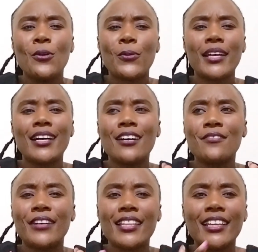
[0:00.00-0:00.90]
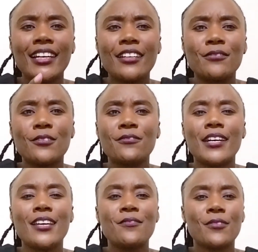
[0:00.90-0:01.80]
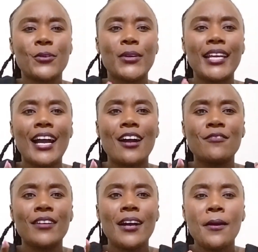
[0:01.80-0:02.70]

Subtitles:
we have Thika level 5, we have